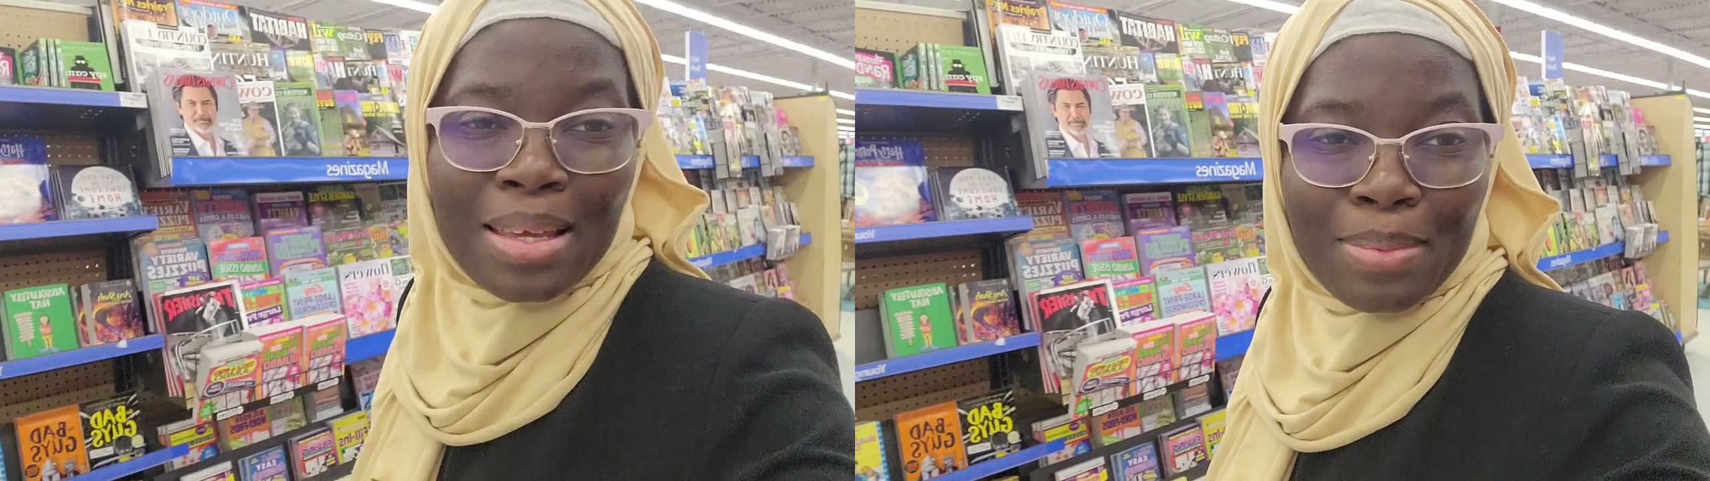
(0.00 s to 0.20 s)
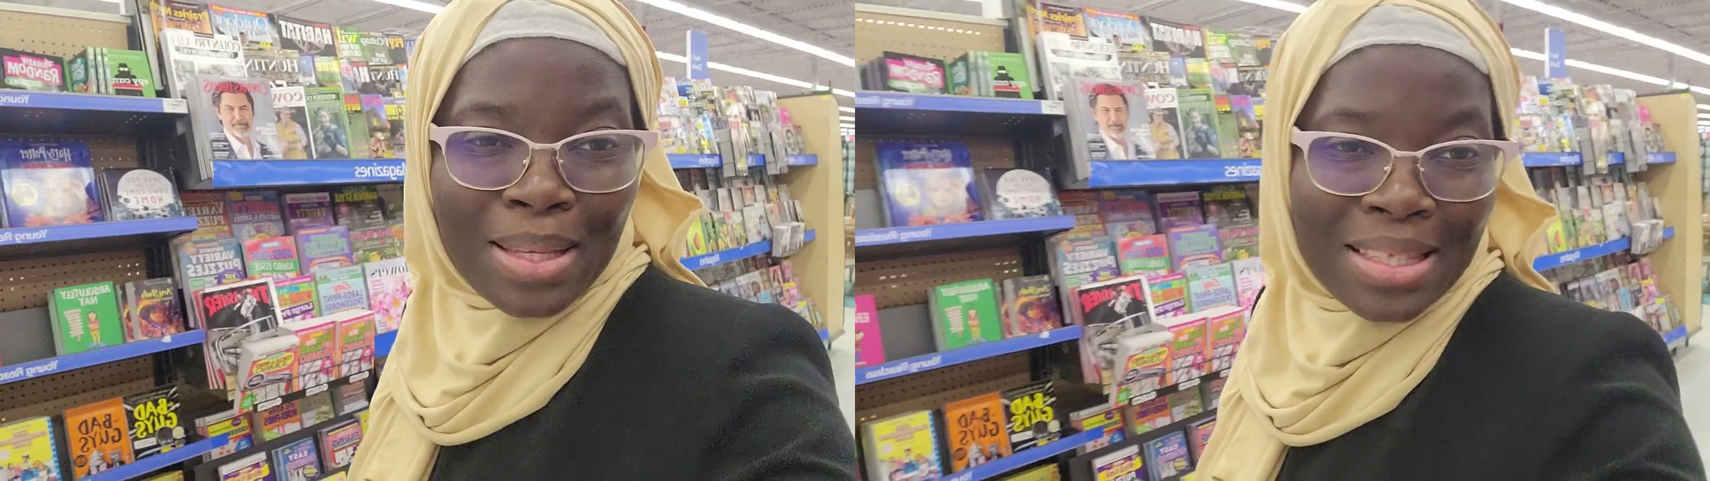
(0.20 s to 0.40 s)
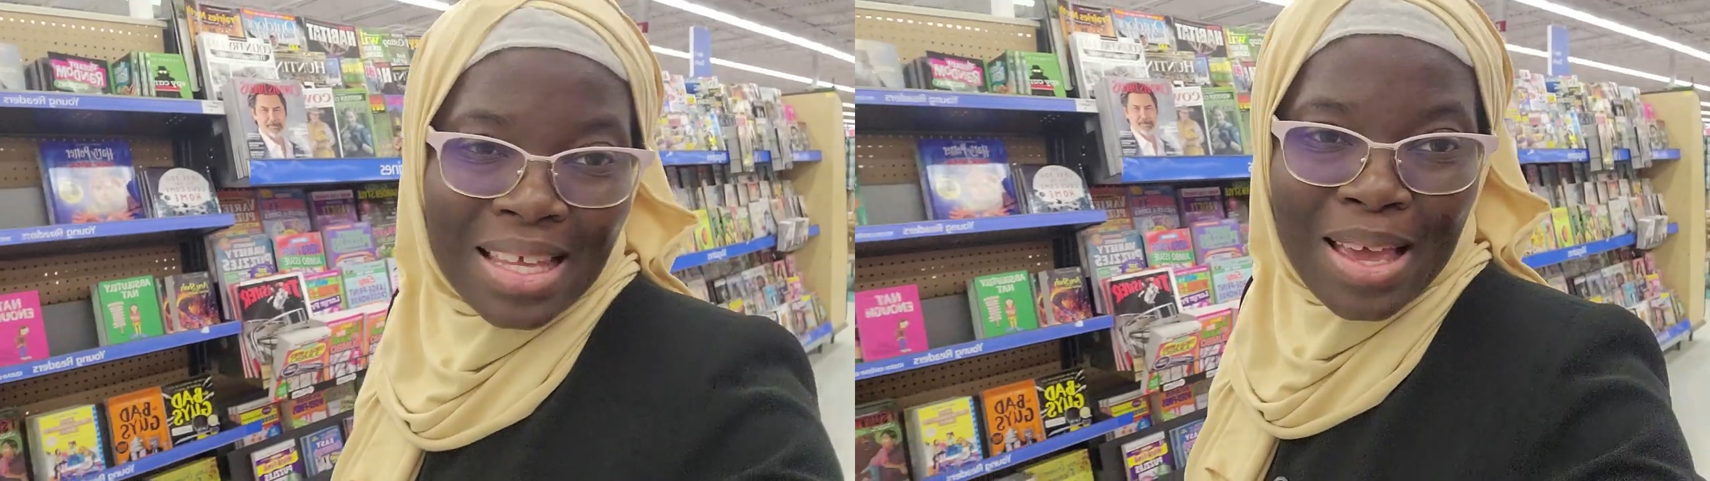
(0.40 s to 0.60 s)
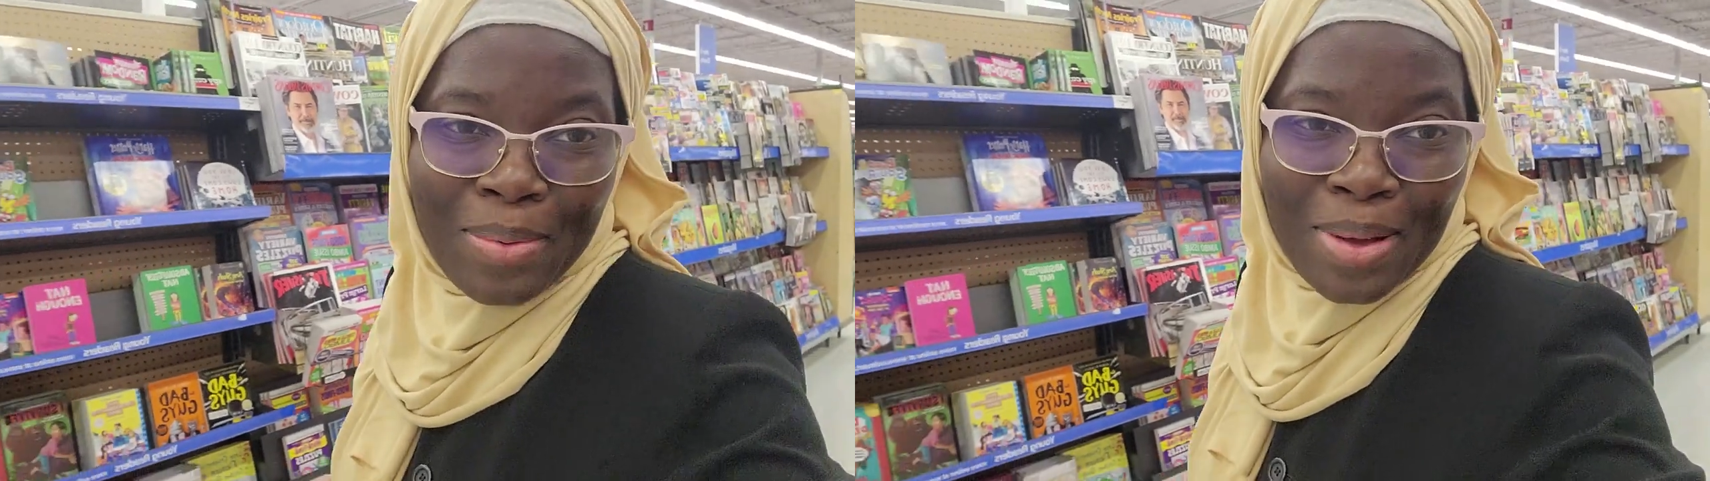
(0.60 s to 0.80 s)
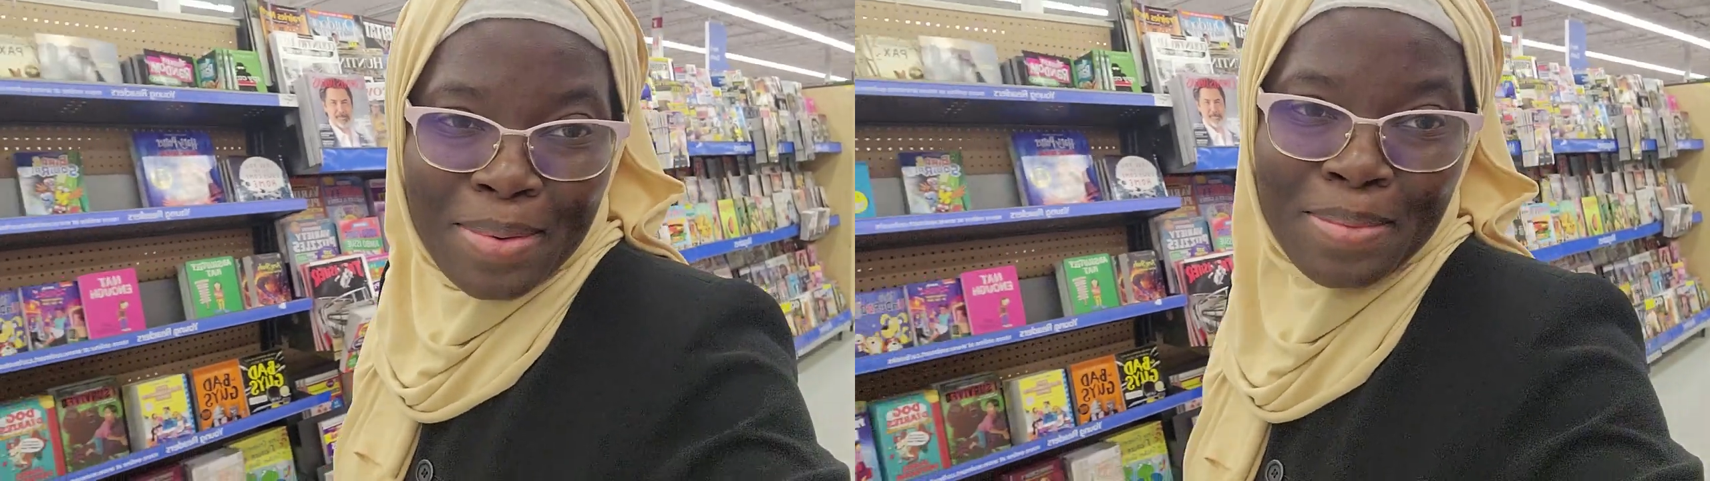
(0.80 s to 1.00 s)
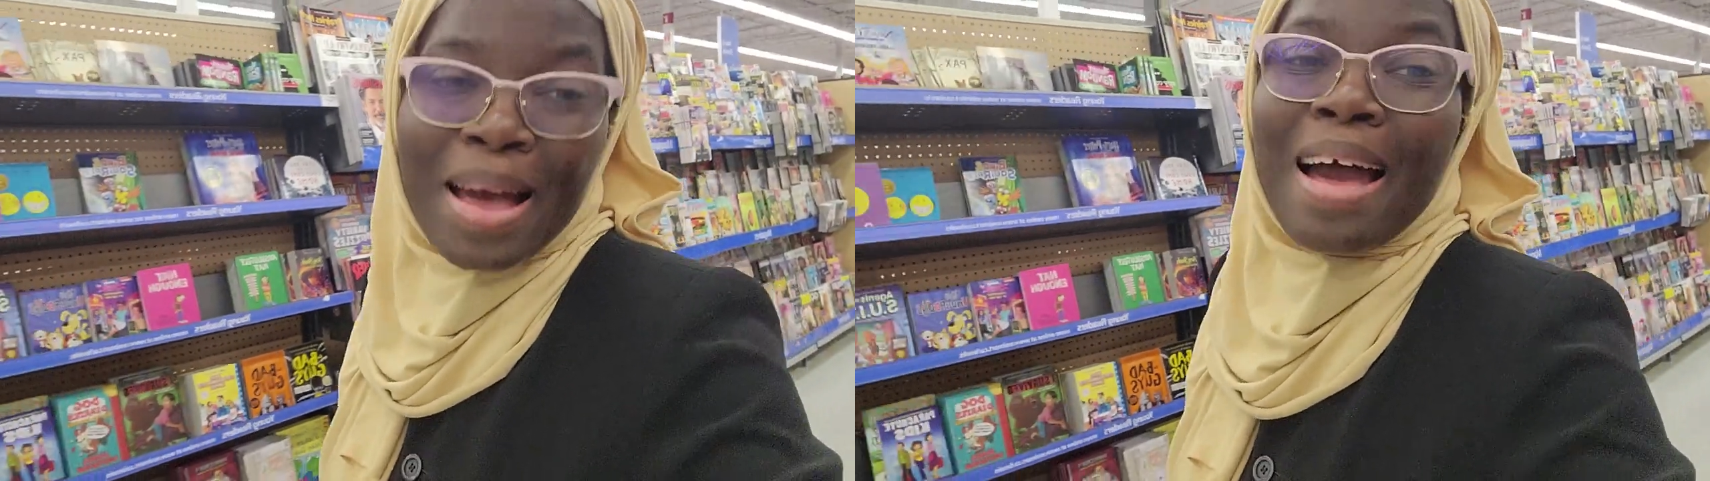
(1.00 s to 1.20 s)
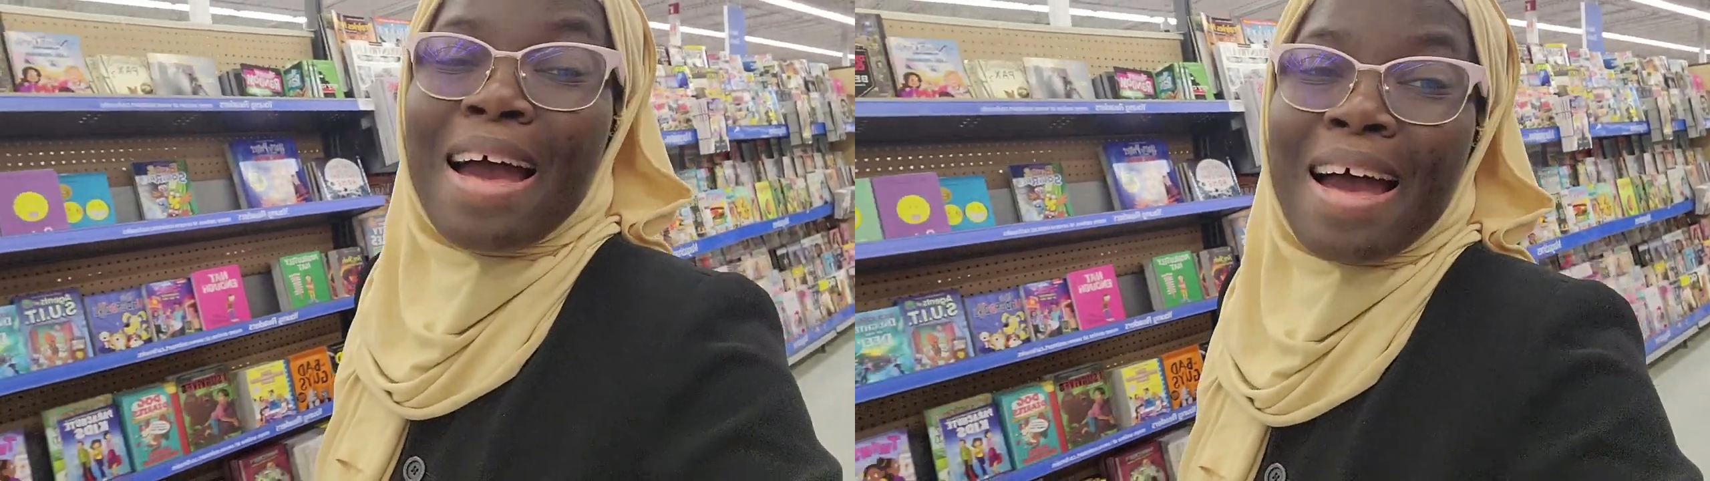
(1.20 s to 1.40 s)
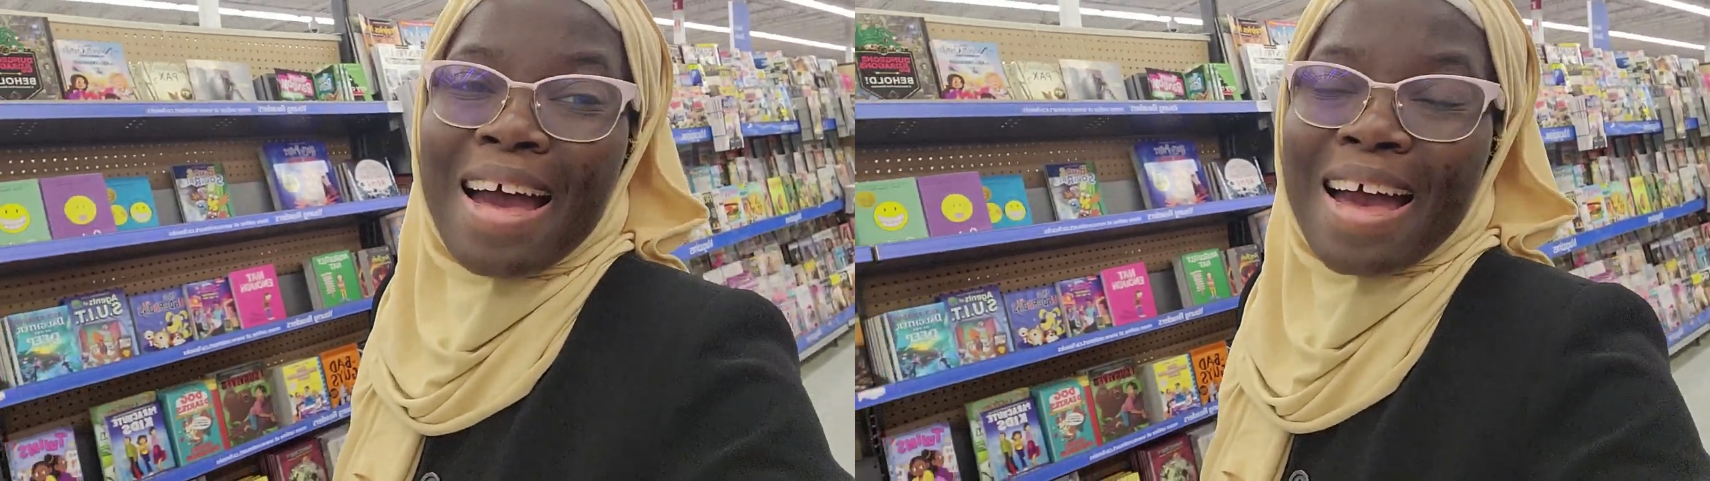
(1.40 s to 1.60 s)
even time went
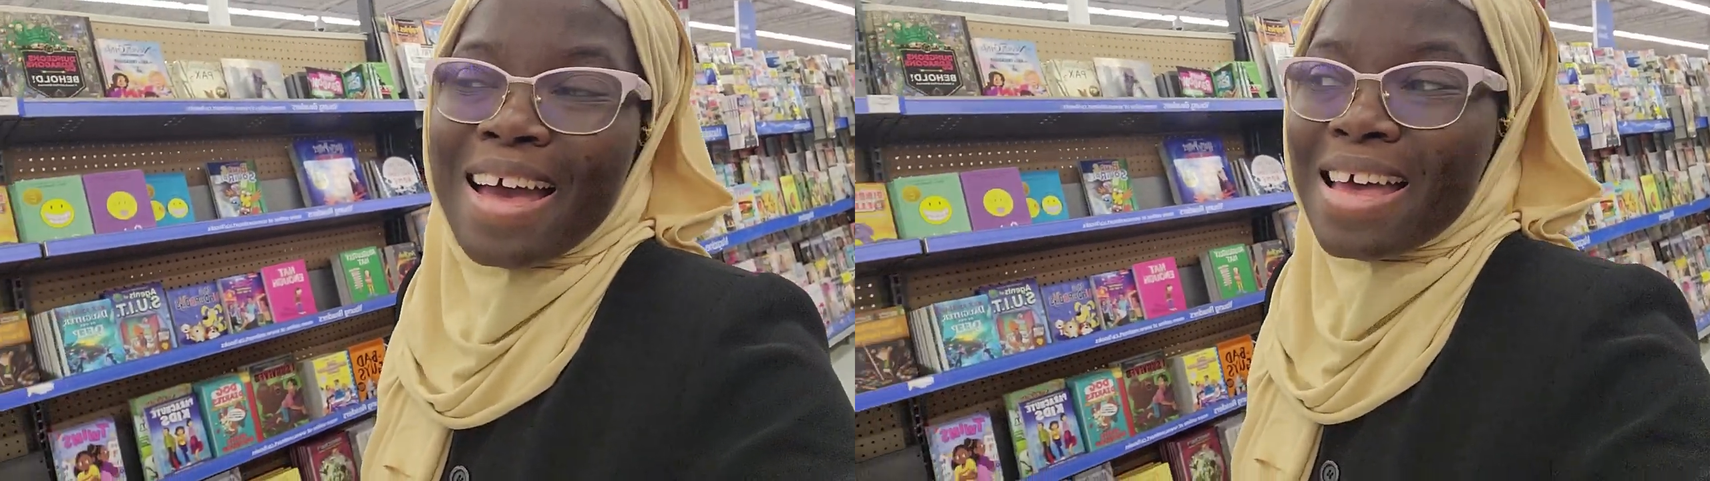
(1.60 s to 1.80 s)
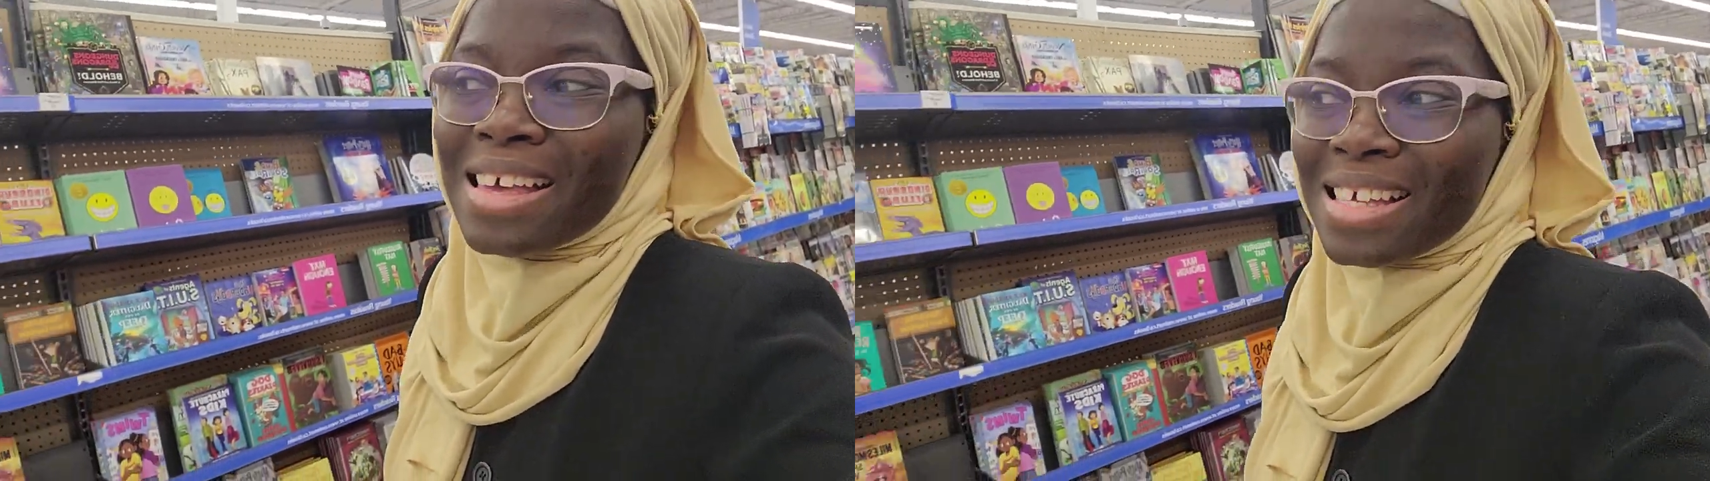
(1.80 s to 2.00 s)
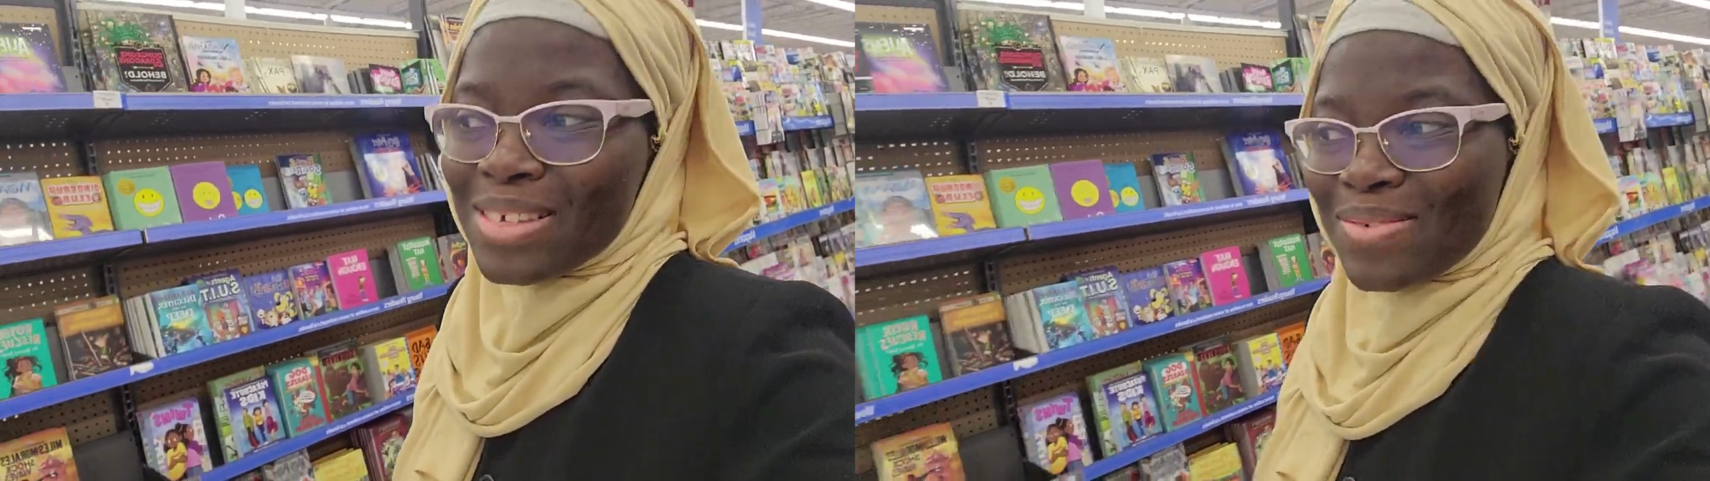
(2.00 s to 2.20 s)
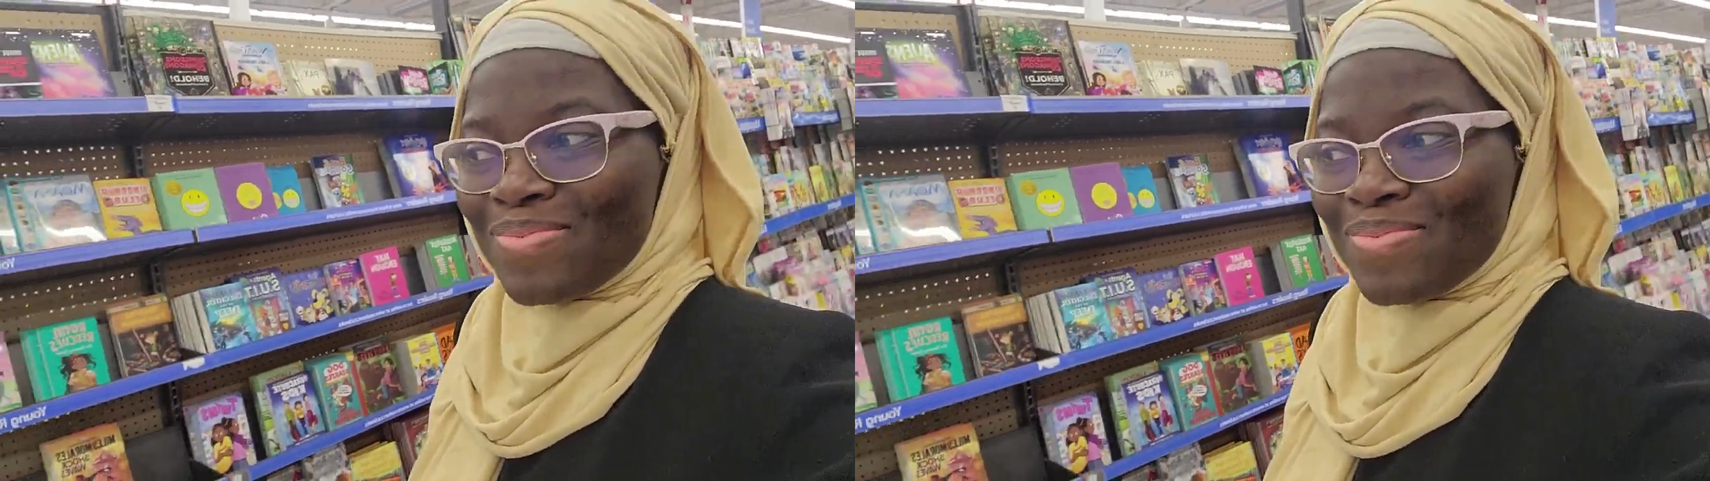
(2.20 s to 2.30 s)
by.